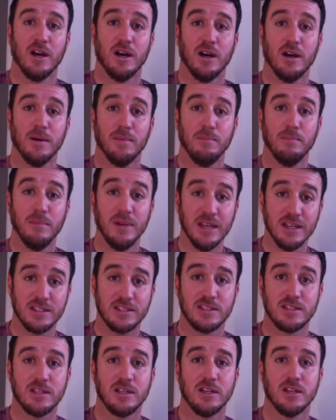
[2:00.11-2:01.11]
uh,
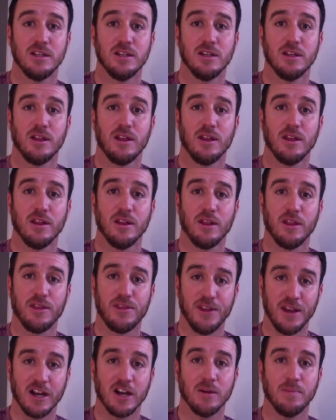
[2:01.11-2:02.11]
miss
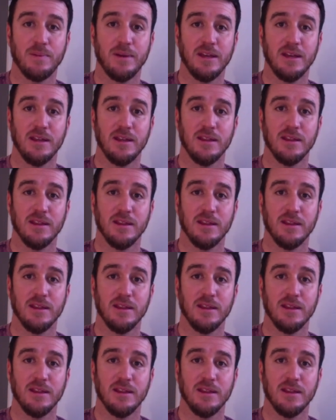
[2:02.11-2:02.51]
therapy